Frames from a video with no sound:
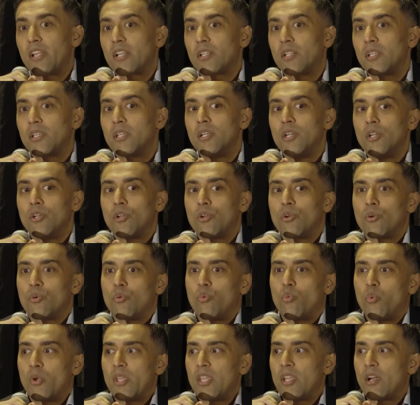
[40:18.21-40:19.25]
frankly,
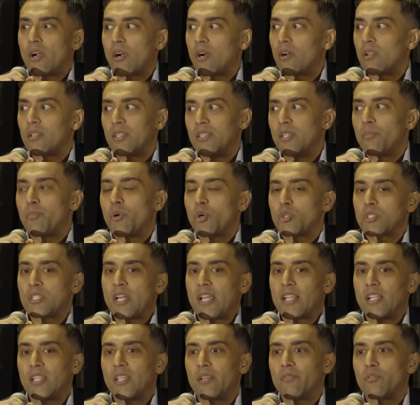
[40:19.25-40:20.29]
we are in the post
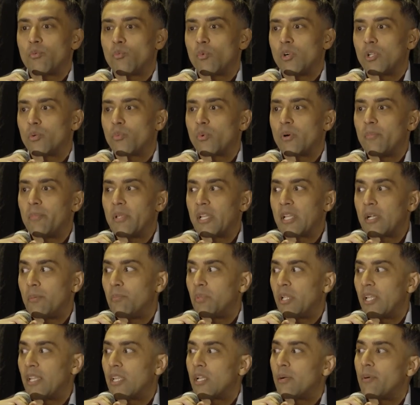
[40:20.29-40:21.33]
9/11 world, we've been
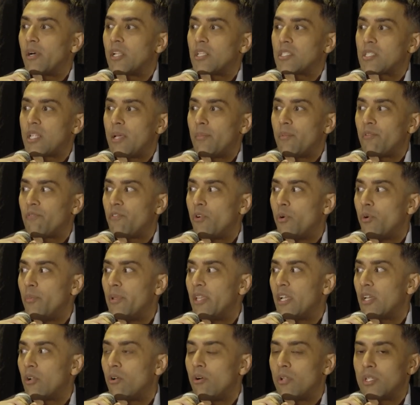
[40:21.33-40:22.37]
complaining about
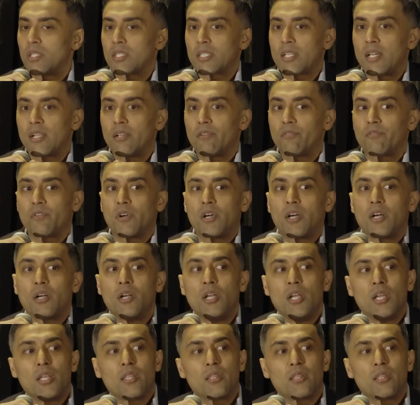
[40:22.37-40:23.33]
Islamophobia and all this kind of